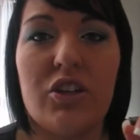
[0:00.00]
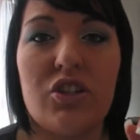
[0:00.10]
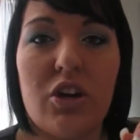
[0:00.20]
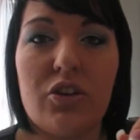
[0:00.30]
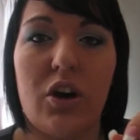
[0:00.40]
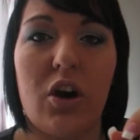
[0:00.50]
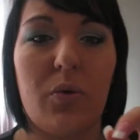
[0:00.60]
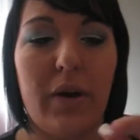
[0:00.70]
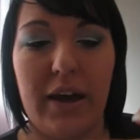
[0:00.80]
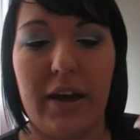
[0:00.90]
Don't
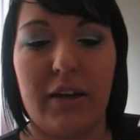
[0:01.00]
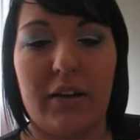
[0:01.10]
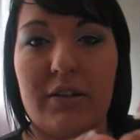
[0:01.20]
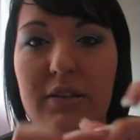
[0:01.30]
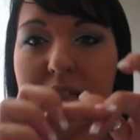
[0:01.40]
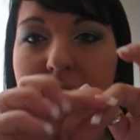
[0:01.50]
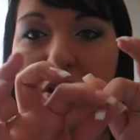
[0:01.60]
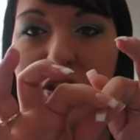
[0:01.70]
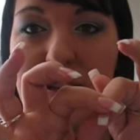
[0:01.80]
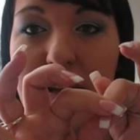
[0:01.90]
go and
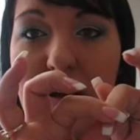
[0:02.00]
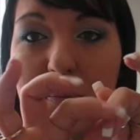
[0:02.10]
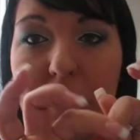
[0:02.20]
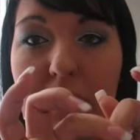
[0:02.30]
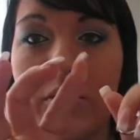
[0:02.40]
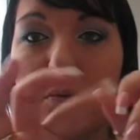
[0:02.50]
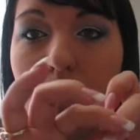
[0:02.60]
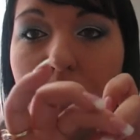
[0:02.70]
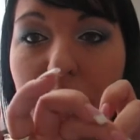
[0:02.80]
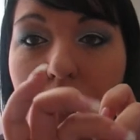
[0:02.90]
touch the nail bed
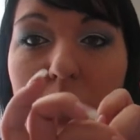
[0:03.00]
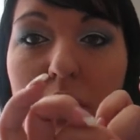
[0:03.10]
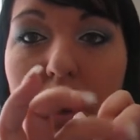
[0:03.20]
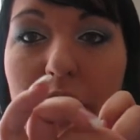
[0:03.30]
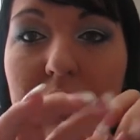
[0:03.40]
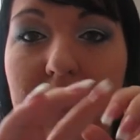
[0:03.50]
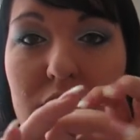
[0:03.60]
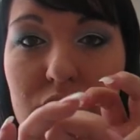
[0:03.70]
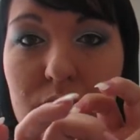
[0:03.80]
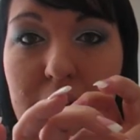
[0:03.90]
with your own
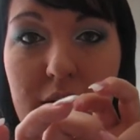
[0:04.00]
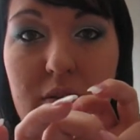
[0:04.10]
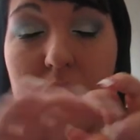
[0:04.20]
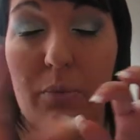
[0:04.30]
natural nail,